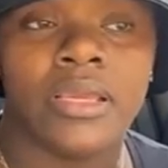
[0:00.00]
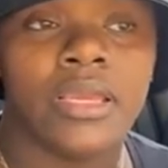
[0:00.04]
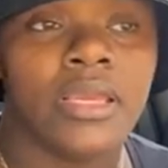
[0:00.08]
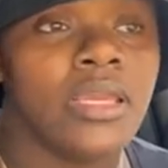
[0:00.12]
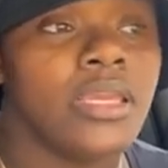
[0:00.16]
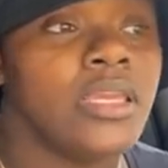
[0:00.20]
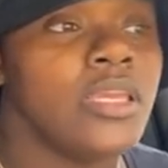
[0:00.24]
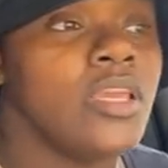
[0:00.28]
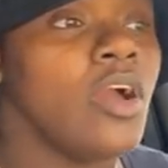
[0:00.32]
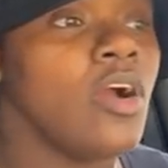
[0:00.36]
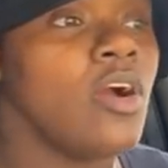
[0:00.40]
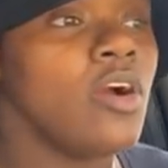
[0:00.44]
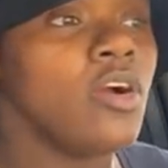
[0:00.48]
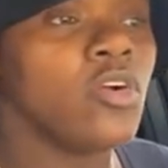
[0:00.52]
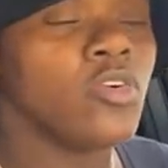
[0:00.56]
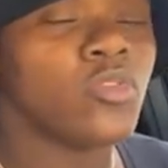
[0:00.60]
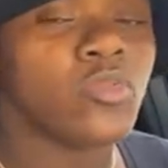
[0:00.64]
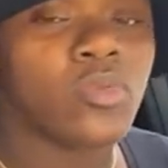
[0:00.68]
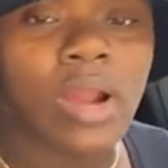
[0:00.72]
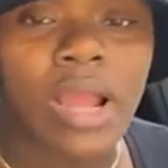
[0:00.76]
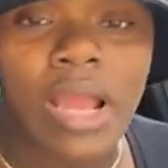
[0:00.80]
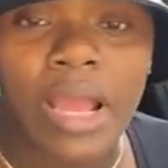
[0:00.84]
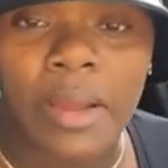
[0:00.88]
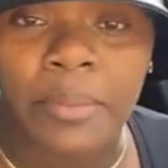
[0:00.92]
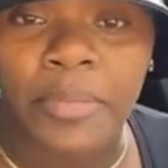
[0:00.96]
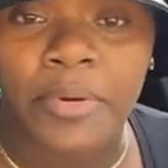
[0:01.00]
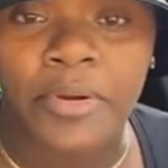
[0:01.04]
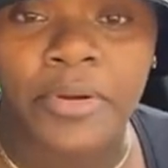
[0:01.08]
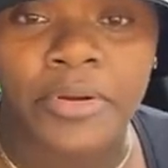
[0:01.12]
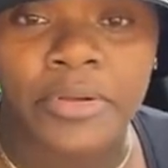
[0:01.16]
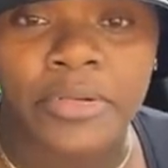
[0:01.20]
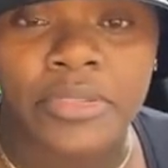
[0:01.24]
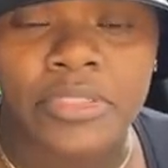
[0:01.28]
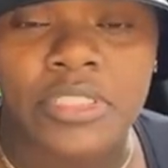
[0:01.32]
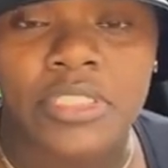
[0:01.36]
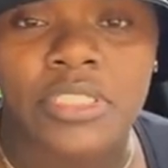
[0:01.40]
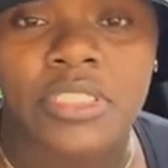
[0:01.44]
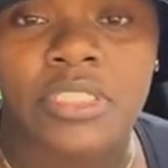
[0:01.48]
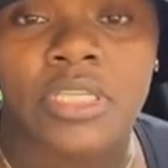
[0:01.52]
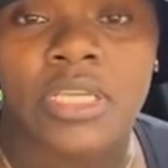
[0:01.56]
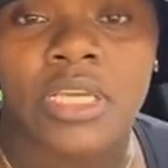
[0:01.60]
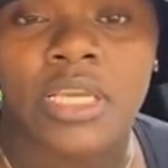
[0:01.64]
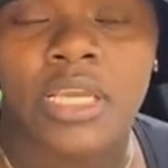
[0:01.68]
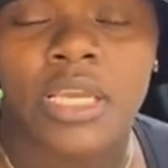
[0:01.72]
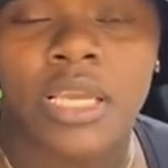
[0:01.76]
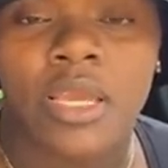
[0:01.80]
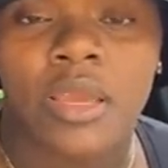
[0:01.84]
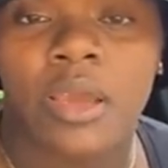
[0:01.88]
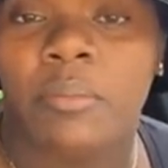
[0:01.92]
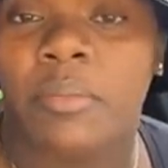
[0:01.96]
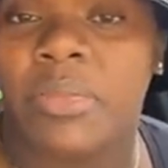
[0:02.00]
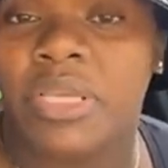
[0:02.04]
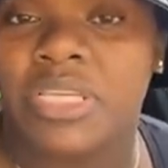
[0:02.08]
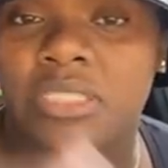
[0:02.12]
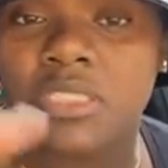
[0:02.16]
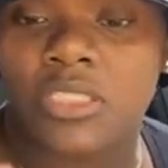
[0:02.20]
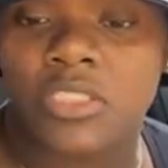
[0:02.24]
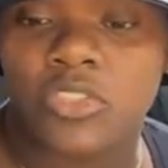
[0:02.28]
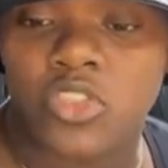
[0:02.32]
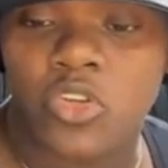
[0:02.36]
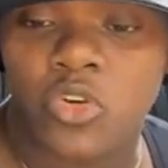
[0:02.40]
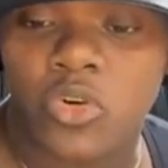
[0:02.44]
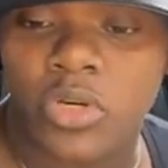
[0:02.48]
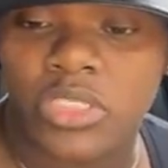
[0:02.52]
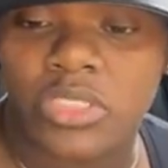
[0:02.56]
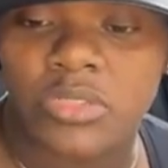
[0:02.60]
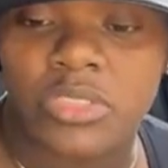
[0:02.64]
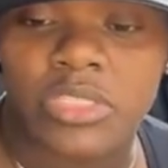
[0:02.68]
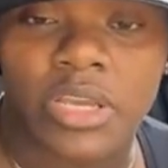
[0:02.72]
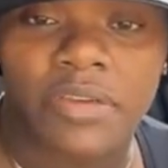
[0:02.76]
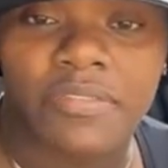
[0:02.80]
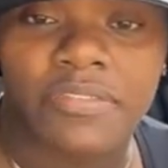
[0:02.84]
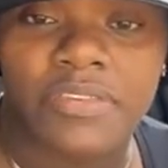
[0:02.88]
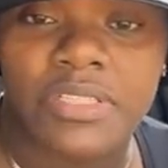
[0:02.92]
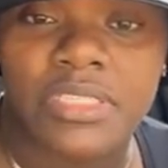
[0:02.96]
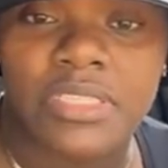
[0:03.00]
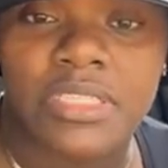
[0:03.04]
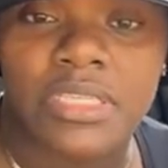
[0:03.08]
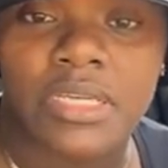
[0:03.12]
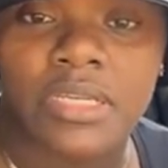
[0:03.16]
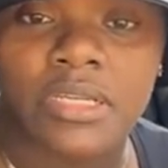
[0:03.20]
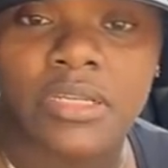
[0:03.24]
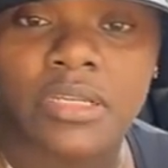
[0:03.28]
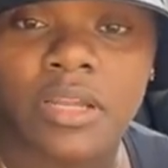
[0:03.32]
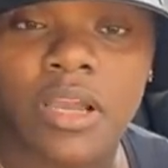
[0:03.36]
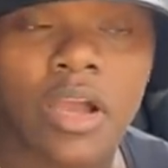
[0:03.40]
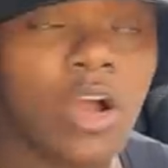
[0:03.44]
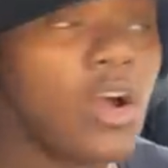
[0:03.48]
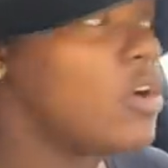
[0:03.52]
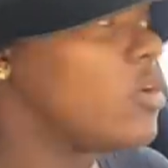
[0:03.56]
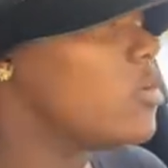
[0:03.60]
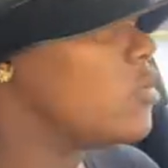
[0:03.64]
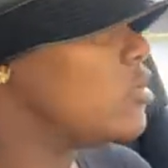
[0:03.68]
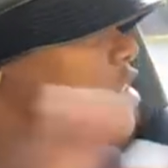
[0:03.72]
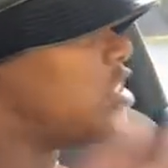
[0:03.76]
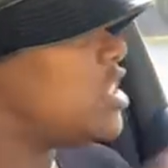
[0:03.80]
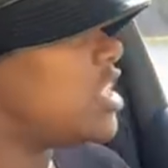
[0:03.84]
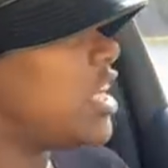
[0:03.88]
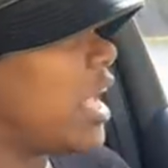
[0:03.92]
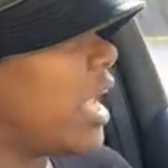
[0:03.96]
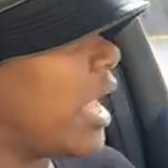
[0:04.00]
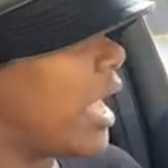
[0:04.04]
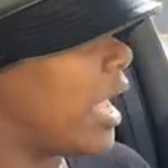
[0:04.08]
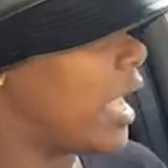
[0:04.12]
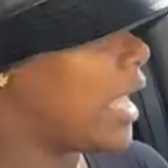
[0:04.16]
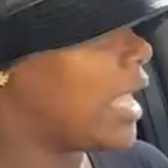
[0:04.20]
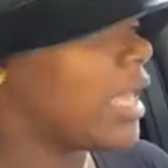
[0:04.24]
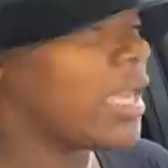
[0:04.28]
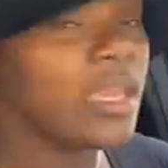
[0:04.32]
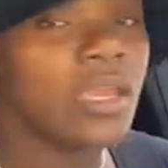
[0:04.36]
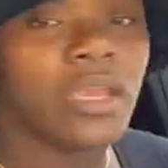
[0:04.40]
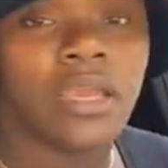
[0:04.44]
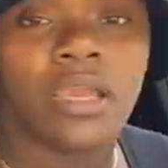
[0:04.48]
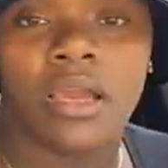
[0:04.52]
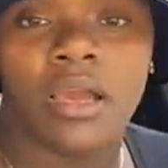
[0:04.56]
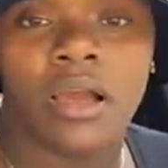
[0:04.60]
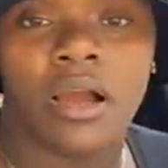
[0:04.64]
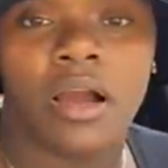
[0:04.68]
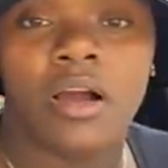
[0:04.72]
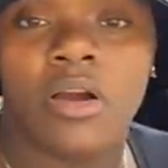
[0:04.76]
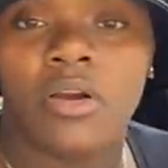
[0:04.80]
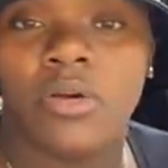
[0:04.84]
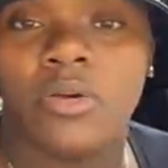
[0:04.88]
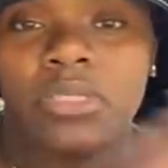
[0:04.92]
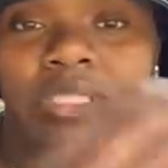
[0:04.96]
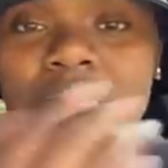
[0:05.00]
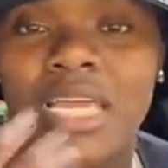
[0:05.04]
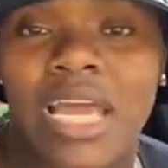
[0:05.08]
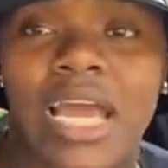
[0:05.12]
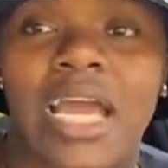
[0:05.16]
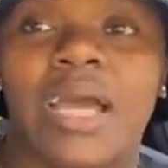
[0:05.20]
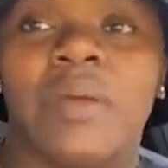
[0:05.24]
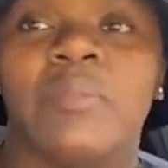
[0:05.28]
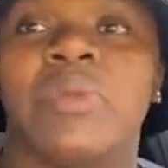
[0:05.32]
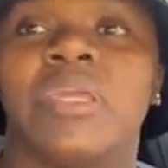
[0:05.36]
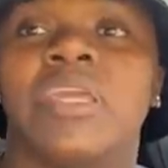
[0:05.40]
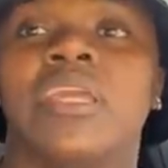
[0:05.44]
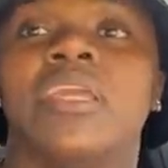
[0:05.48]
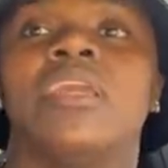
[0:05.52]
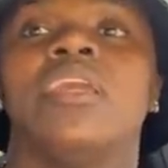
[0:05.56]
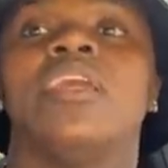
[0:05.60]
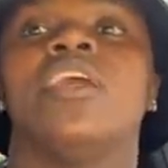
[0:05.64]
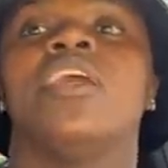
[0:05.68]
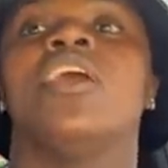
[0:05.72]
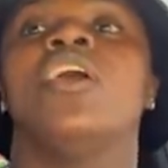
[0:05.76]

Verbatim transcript: your Uncle Roberts, Mr. George Jefferson, Uncle Jay, Uncle Tommy.